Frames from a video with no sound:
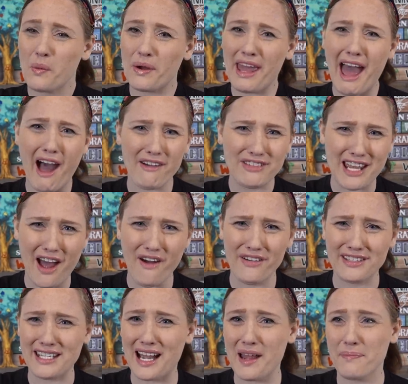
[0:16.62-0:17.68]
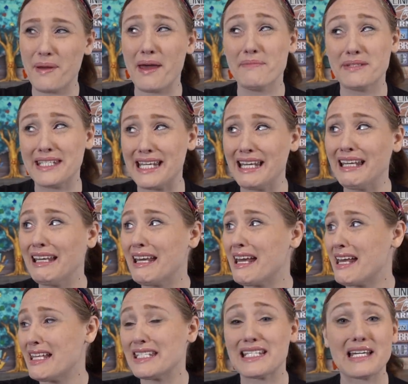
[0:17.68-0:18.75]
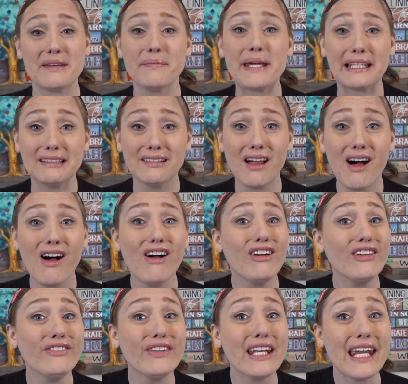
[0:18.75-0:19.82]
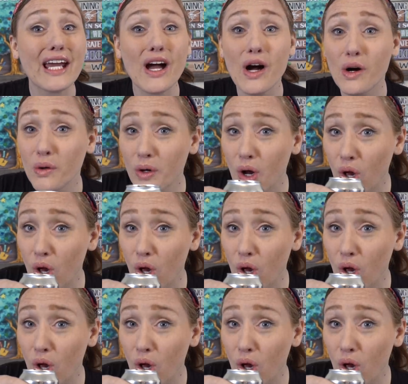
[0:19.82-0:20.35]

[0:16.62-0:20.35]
we have to have a Diet Pepsi. It's gonna be a long video.